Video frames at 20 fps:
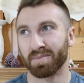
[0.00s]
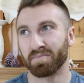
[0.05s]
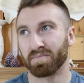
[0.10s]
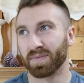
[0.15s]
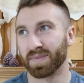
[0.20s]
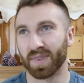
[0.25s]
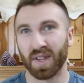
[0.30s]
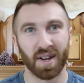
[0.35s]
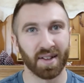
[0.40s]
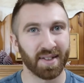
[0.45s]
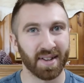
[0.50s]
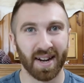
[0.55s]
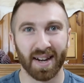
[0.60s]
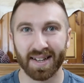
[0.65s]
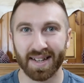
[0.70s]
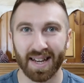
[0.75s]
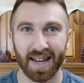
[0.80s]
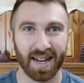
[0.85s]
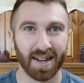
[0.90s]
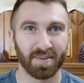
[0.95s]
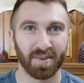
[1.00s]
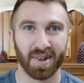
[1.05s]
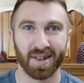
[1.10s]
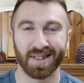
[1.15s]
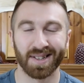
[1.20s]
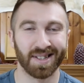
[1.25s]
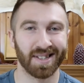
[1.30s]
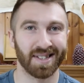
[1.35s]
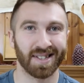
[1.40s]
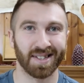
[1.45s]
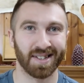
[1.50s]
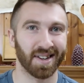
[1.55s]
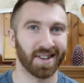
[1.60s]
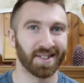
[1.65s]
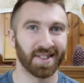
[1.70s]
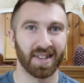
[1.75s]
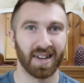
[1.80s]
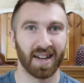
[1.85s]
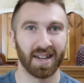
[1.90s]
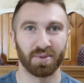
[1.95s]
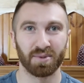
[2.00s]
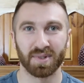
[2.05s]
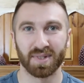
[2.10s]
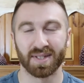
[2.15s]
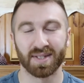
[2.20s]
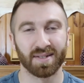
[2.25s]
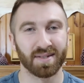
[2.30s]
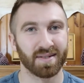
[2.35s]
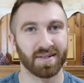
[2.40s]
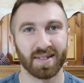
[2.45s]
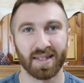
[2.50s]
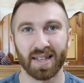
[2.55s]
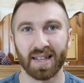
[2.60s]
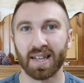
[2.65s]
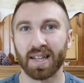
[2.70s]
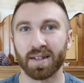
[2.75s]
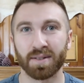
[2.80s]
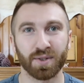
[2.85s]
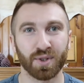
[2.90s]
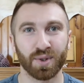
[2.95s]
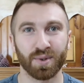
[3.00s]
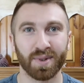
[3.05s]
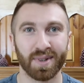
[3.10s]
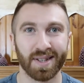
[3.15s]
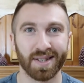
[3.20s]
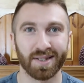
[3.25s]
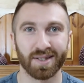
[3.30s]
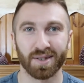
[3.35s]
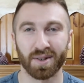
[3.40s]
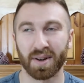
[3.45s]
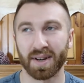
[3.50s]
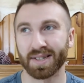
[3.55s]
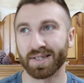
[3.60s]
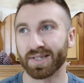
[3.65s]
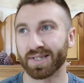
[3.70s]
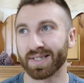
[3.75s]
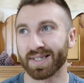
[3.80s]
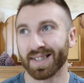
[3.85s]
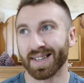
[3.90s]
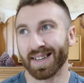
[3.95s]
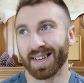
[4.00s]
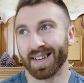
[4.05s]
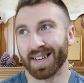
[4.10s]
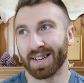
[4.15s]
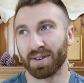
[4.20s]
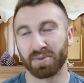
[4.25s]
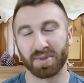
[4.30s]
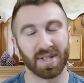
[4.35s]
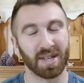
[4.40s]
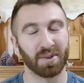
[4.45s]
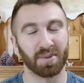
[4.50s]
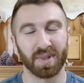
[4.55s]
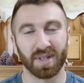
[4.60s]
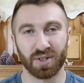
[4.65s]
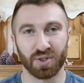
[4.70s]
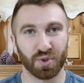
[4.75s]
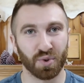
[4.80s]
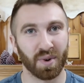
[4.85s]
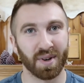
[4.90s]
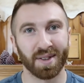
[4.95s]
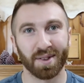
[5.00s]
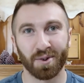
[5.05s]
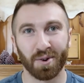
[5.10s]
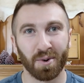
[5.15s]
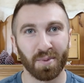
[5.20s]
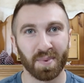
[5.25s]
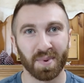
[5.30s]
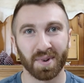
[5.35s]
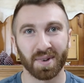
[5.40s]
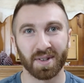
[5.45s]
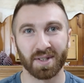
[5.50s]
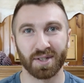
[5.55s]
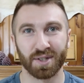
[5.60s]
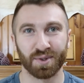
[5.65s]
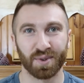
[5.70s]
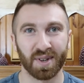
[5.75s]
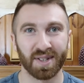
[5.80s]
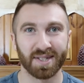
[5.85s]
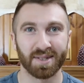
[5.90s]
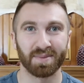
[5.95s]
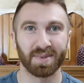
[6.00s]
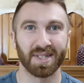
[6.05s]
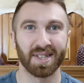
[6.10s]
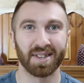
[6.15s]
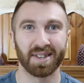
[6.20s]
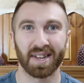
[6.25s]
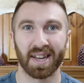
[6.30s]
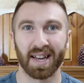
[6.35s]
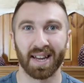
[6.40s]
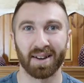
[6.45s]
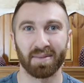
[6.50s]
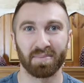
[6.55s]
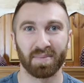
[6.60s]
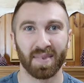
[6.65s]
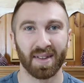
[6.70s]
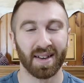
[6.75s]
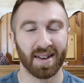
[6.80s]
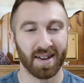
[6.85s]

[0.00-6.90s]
nothing on camera and nothing I was thinking of shooting. So I just was able to enjoy the opener, enjoy some deer camp.